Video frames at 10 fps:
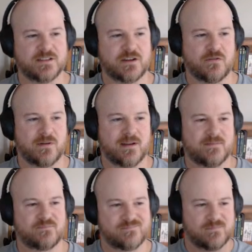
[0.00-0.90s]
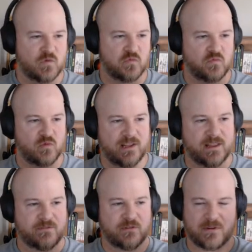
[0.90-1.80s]
So, really
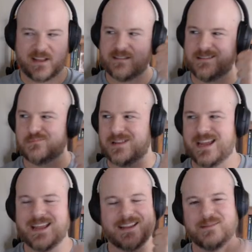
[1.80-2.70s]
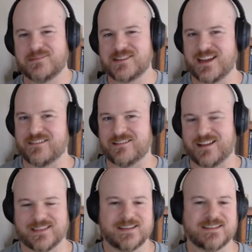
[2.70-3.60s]
love it when plan comes together
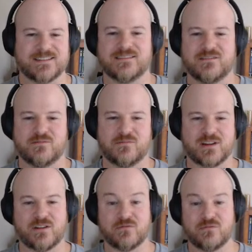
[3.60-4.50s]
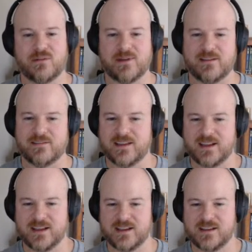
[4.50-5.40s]
like this. Go really well.
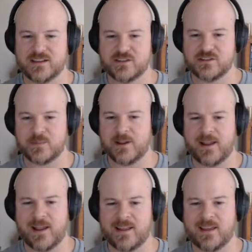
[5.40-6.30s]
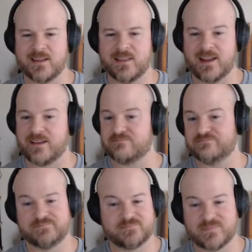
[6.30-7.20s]
It's communicating like
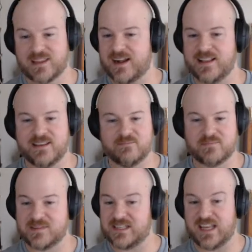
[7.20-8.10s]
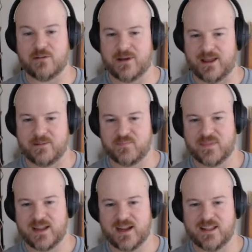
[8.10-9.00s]
kind of stay away,
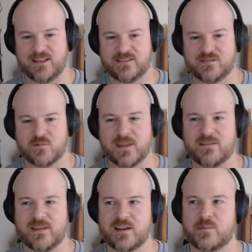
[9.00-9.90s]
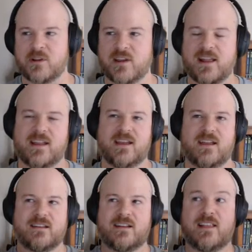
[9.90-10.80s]
and it's rather than communicating
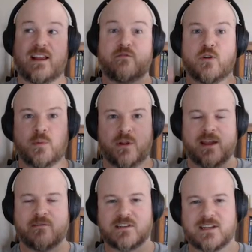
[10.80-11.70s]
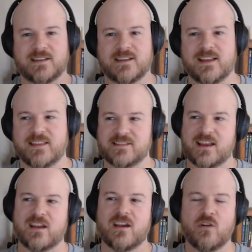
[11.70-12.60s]
in like a verbal language, like a sign that's
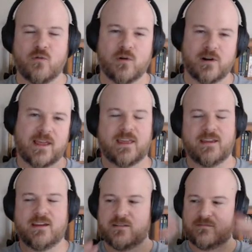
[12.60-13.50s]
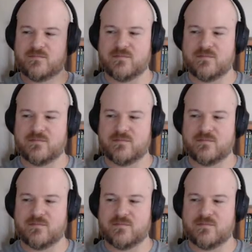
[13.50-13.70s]
like warning here